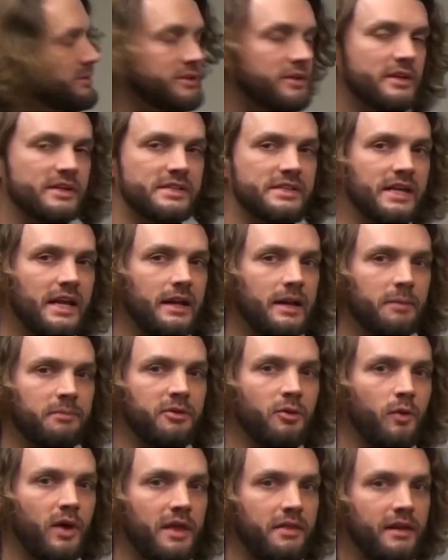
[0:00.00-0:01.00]
just going to set it up
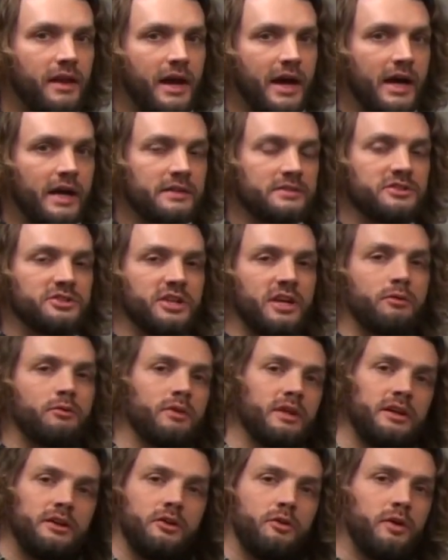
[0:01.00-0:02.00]
the way that I
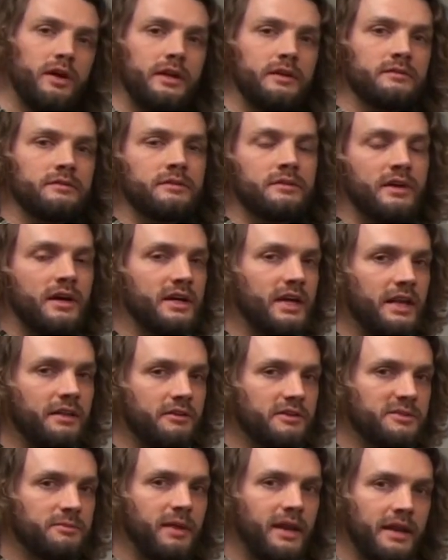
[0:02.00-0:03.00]
generally do it. Again,
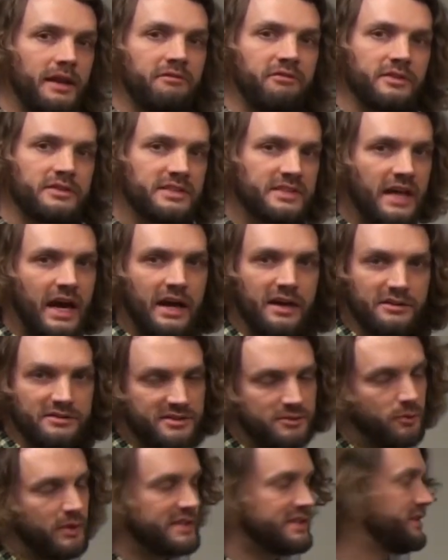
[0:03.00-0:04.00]
there's many different
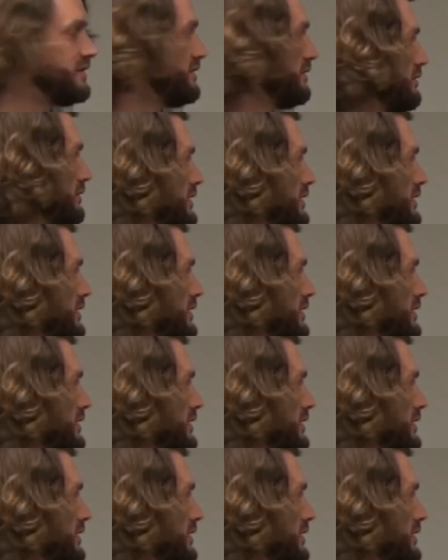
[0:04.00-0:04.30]
styles and ways to do